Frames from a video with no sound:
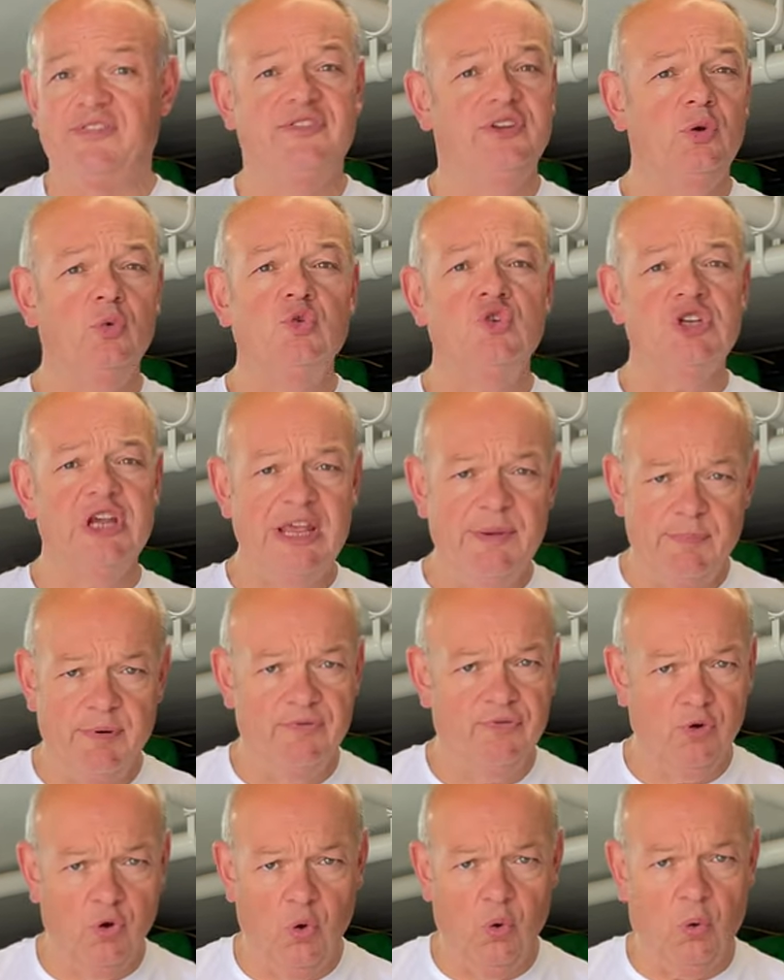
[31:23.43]
Still cheap,
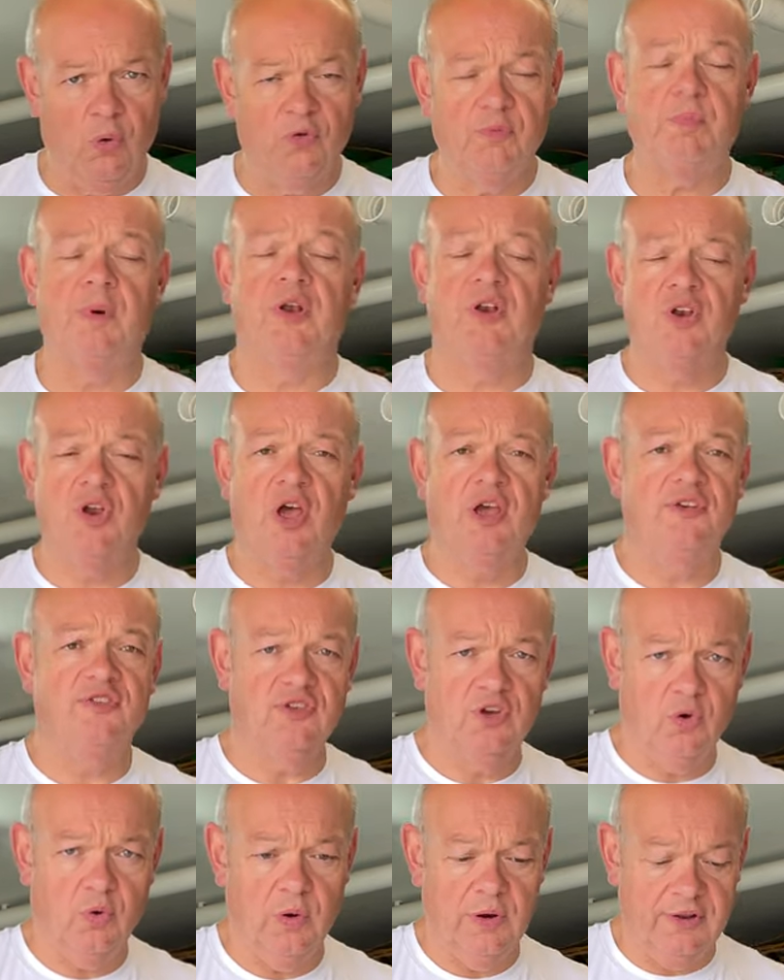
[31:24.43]
of course, but
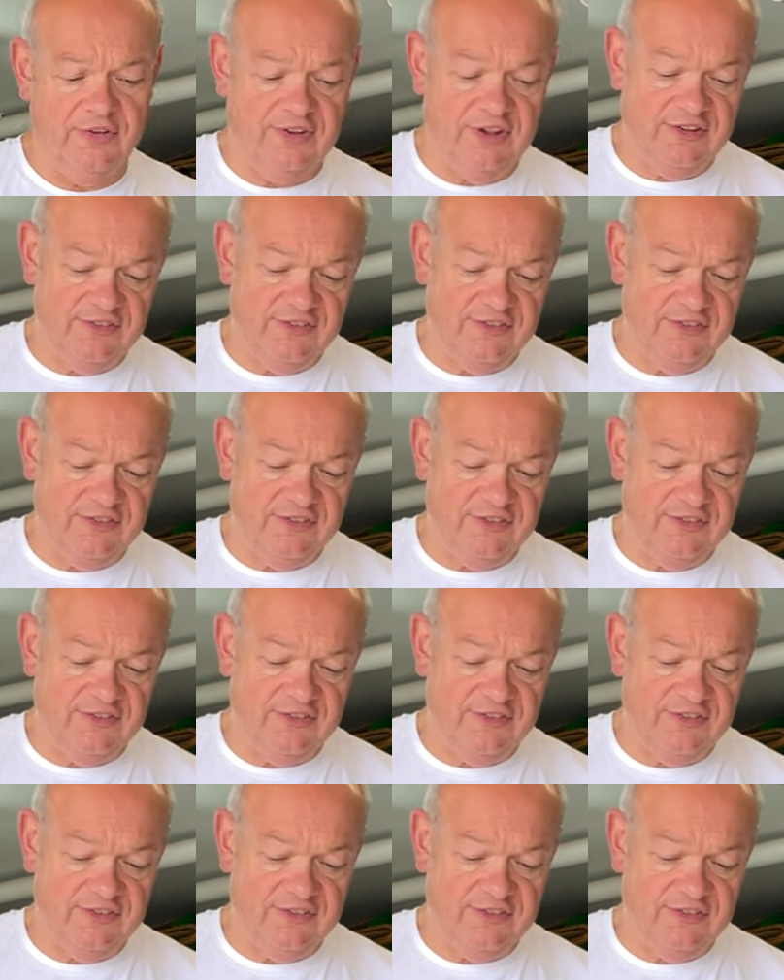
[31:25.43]
nicer quality.